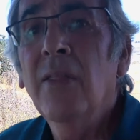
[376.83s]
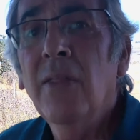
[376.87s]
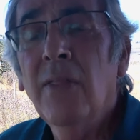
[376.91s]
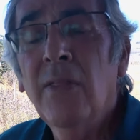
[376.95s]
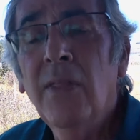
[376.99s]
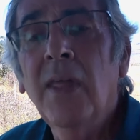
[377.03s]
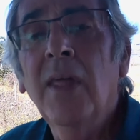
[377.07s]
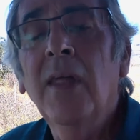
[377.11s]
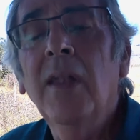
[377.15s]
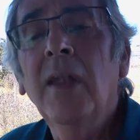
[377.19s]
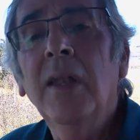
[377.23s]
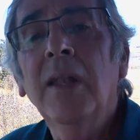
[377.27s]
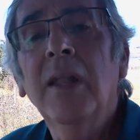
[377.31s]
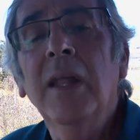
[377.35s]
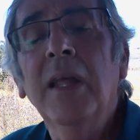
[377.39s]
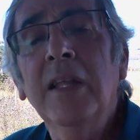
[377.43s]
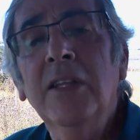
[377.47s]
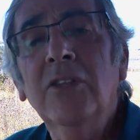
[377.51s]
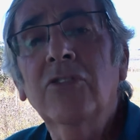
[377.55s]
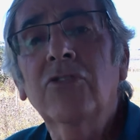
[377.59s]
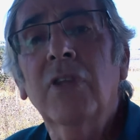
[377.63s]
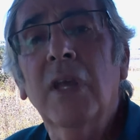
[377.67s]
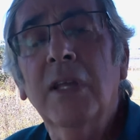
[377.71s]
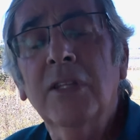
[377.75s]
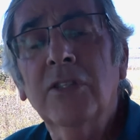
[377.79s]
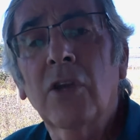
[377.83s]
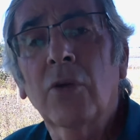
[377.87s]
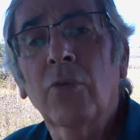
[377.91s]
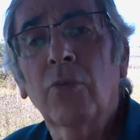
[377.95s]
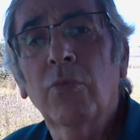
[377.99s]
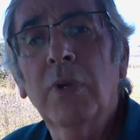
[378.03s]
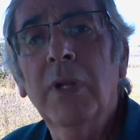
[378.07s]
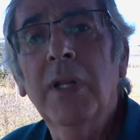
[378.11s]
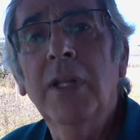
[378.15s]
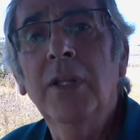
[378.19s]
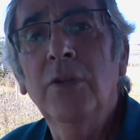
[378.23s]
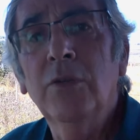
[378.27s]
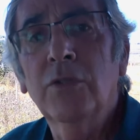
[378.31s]
then it's it's a
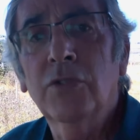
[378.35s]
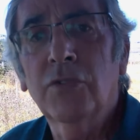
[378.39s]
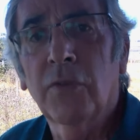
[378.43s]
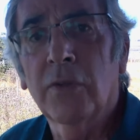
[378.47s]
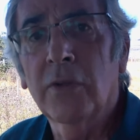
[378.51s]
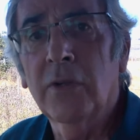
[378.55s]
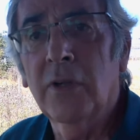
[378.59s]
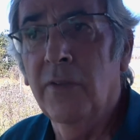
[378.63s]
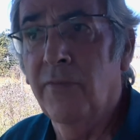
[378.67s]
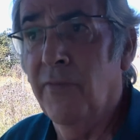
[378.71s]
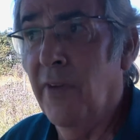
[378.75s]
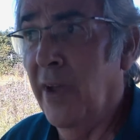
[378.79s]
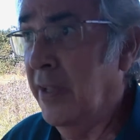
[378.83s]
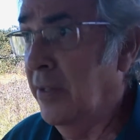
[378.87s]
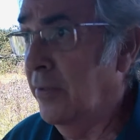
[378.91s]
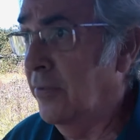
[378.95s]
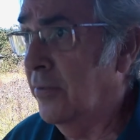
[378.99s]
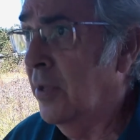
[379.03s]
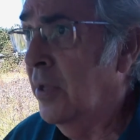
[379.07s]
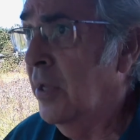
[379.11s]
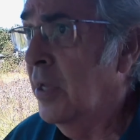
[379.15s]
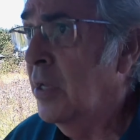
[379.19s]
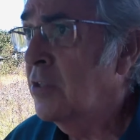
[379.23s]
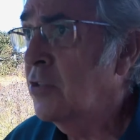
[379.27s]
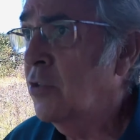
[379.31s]
really useful device.